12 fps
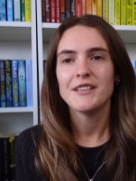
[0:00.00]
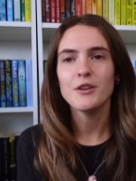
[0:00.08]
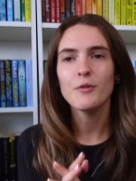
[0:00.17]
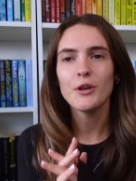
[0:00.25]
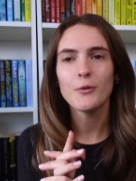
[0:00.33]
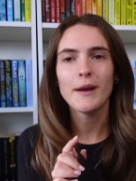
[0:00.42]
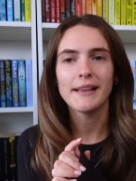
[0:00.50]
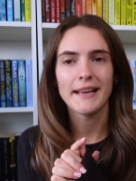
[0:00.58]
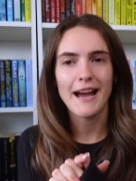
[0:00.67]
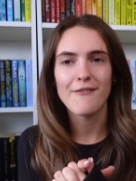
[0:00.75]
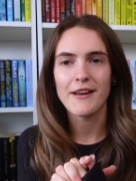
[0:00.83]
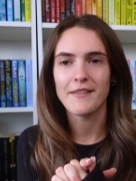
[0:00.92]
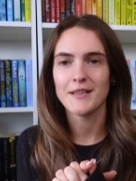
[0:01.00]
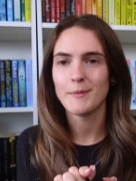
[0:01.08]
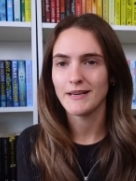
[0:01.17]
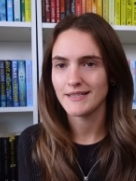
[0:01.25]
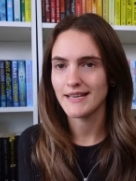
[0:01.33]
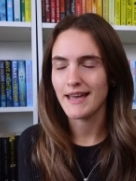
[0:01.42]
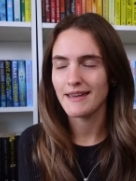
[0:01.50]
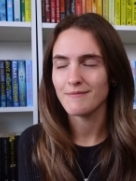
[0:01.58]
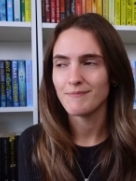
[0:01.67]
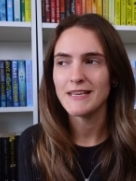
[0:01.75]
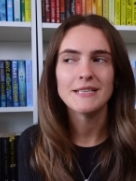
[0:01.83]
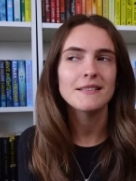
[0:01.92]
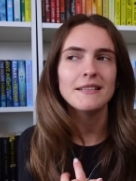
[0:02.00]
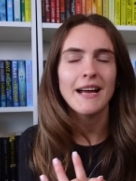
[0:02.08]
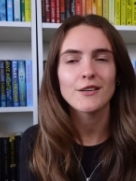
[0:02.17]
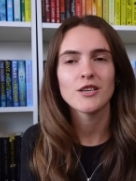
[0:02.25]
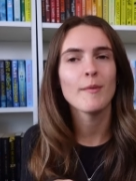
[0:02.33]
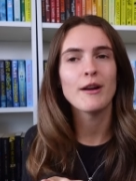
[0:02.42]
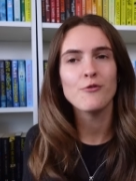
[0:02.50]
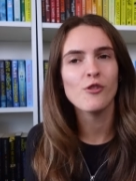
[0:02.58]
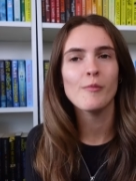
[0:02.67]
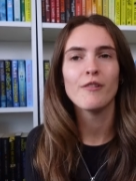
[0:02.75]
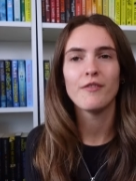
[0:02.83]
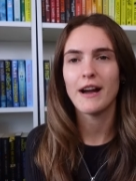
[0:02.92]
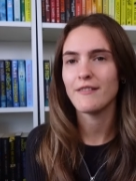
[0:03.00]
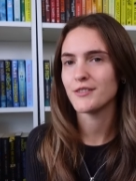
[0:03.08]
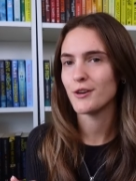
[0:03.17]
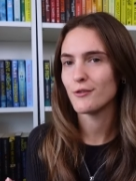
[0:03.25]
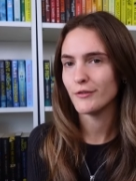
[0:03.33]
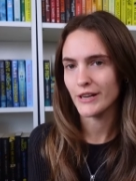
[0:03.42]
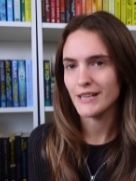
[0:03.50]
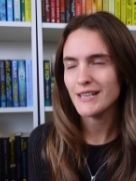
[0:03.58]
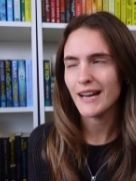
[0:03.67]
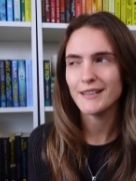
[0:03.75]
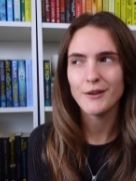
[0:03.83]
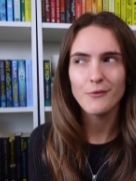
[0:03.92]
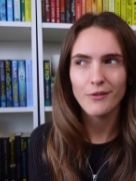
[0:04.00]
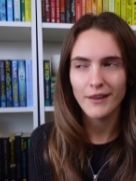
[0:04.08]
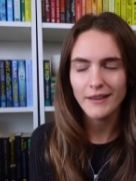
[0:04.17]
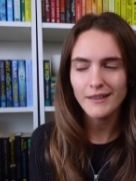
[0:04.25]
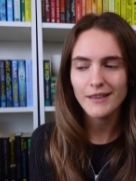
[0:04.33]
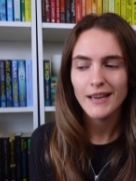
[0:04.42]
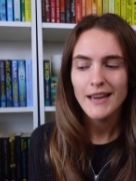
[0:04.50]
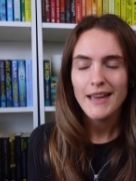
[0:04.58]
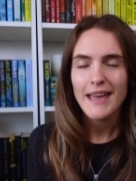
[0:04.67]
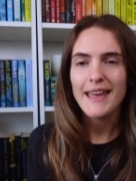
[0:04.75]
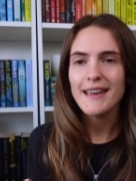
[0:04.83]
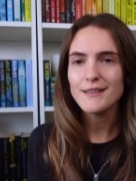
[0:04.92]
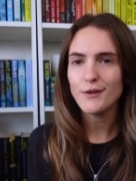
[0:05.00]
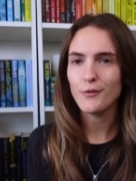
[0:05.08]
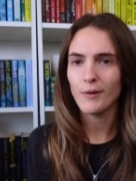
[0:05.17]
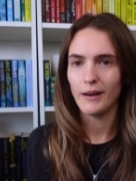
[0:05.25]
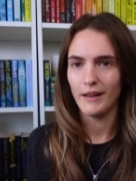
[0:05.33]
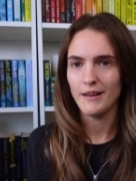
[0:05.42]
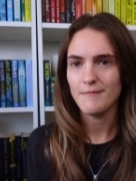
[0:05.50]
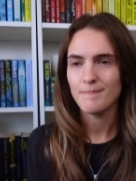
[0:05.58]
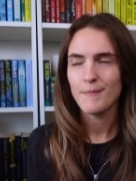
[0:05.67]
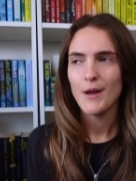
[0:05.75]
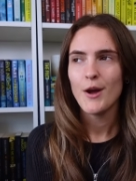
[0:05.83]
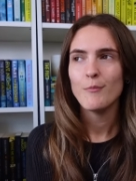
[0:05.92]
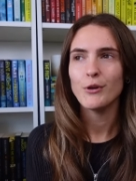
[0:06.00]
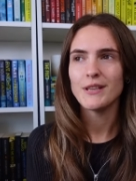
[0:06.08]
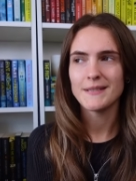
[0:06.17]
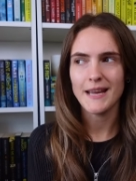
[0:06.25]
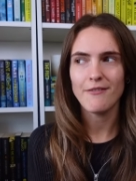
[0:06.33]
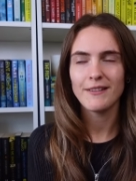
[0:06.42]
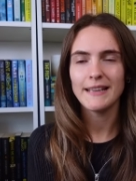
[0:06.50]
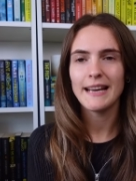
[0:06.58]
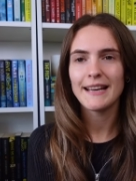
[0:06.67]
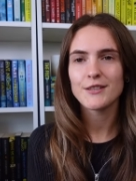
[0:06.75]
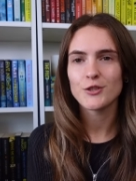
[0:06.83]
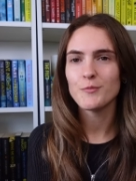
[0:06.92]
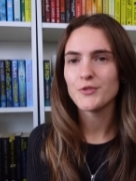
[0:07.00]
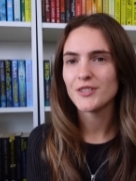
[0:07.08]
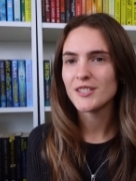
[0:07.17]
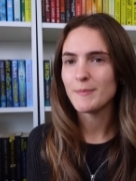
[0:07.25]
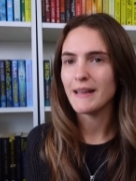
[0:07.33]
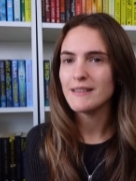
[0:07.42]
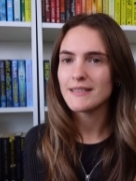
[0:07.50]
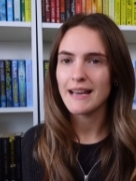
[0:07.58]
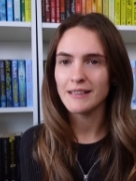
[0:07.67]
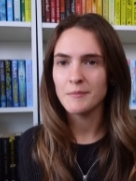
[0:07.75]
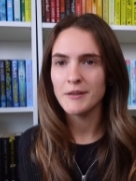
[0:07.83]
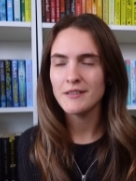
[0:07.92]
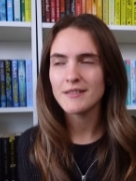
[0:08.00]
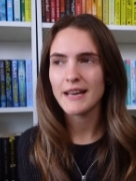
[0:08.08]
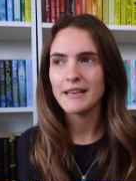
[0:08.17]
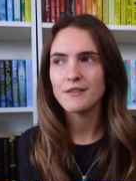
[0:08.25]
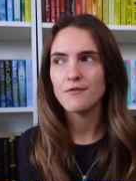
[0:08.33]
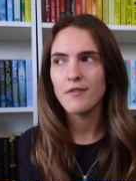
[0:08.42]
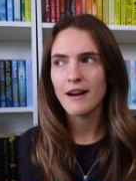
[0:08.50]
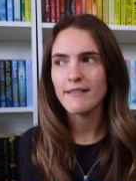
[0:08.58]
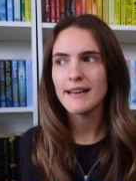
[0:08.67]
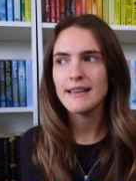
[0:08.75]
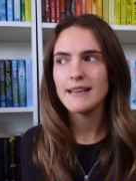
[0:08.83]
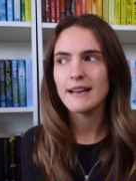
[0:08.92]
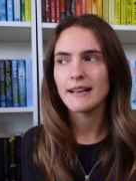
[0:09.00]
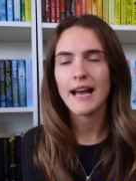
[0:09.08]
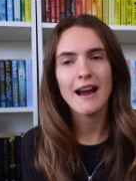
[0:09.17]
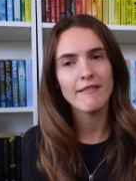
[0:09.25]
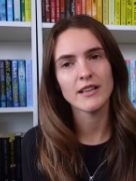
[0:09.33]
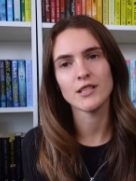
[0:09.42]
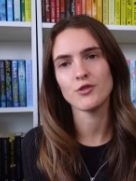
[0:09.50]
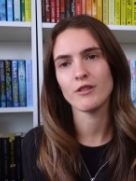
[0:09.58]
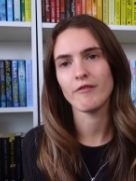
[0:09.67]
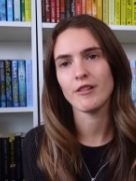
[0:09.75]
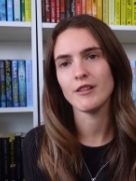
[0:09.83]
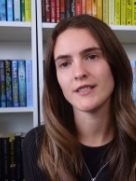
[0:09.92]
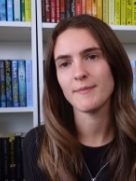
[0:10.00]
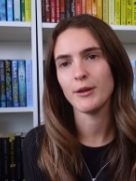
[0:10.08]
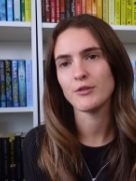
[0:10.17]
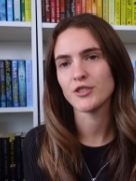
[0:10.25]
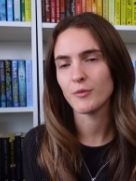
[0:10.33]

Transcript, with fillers: do want to quickly caveat this by saying this isn't actually my normal five star read, I don't think. It is a thriller, but there's definitely like some suspense elements and it's very character driven as opposed